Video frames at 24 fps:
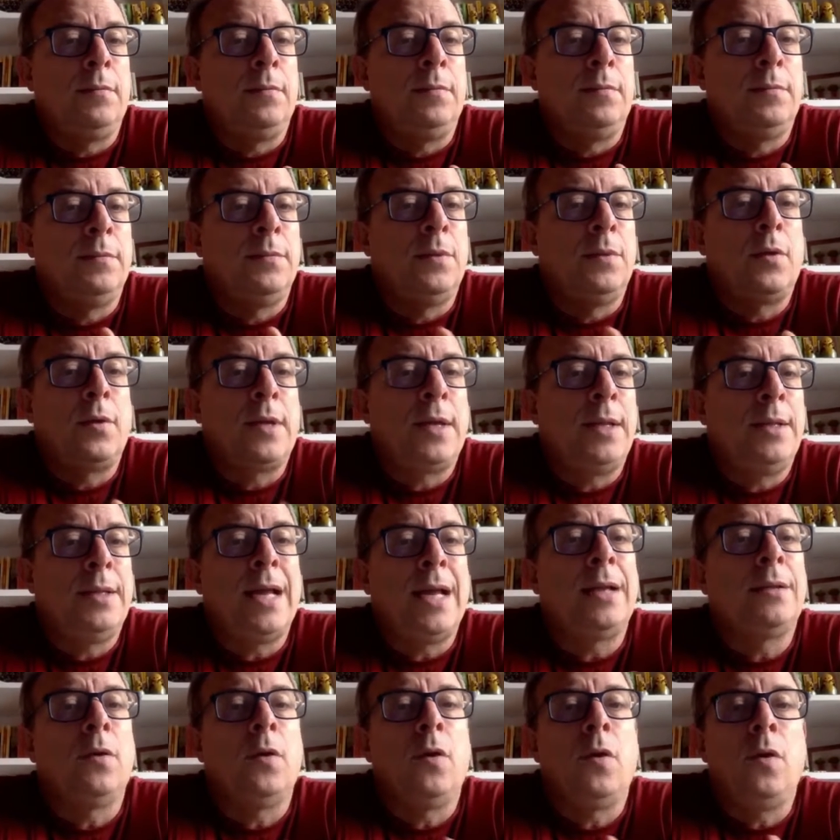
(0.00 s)
more than
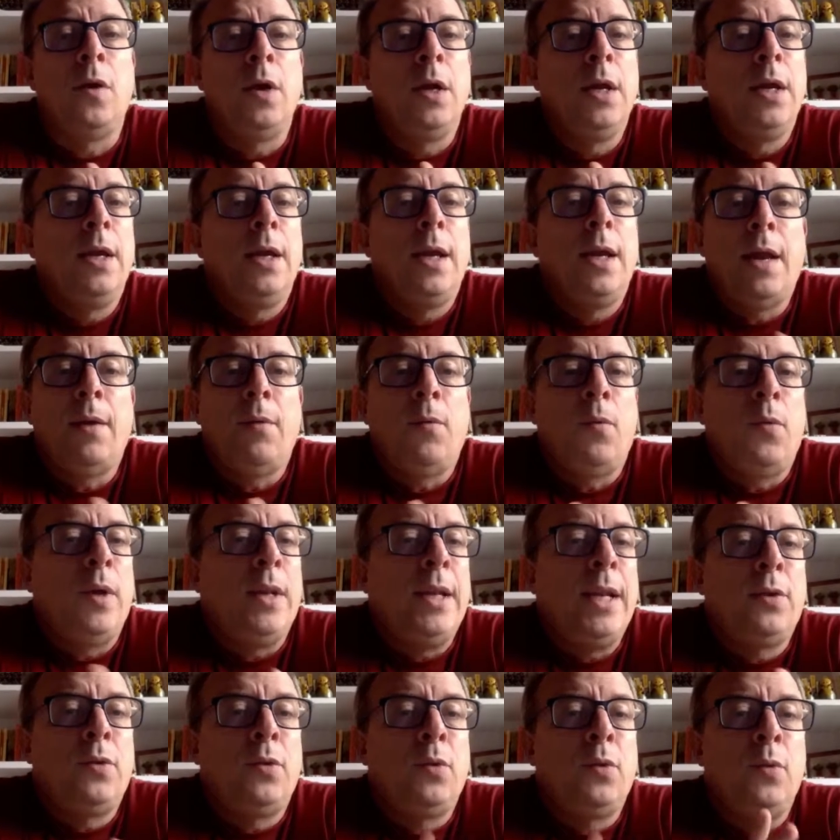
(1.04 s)
that, or we
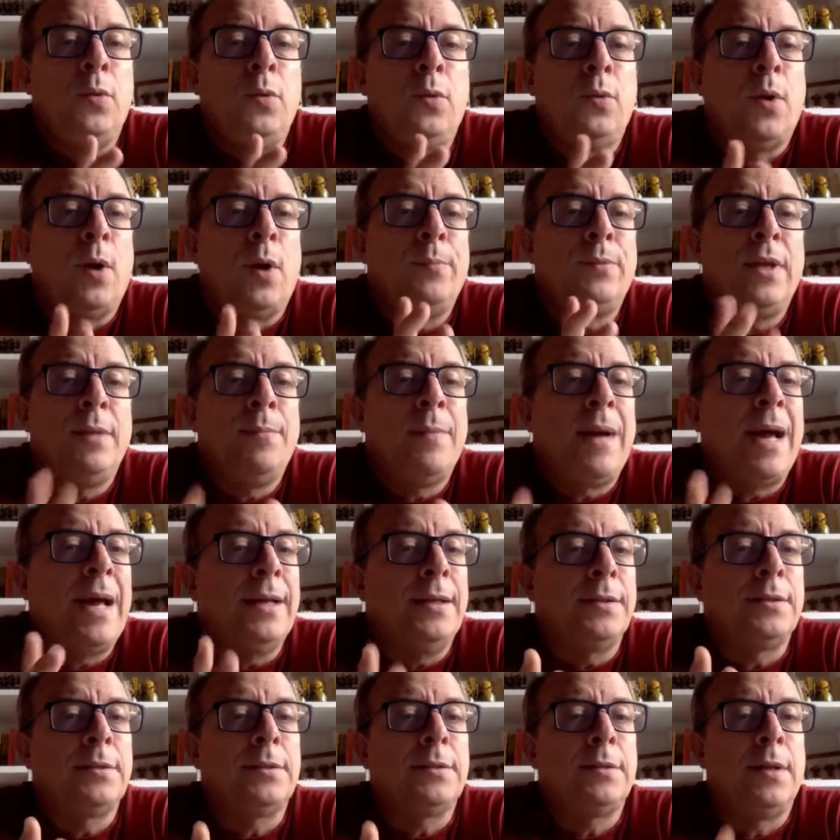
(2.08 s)
need to
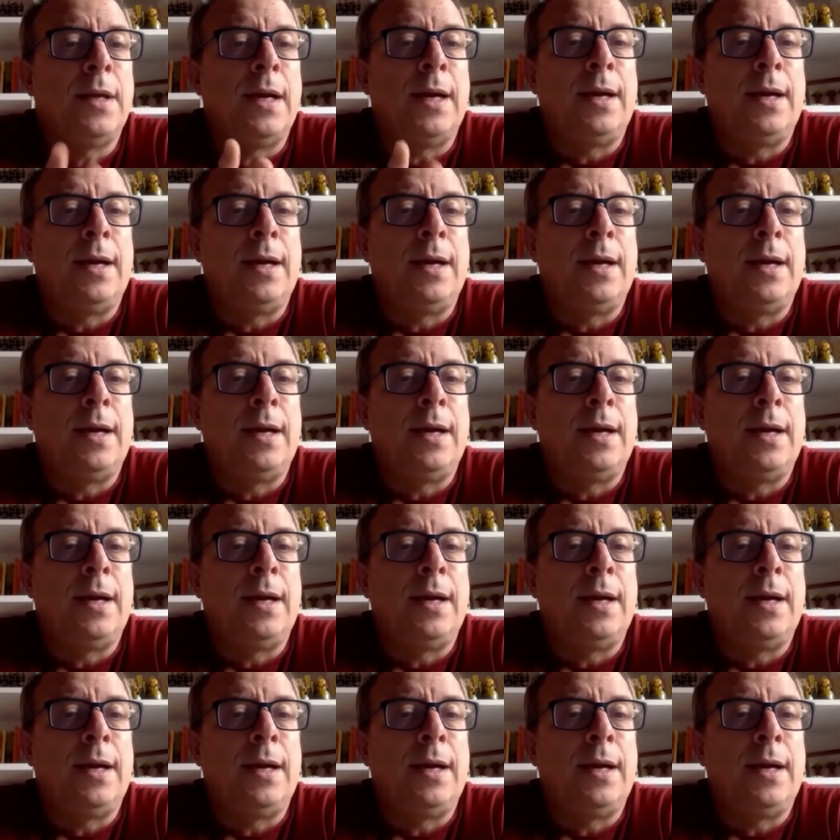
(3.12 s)
optimize.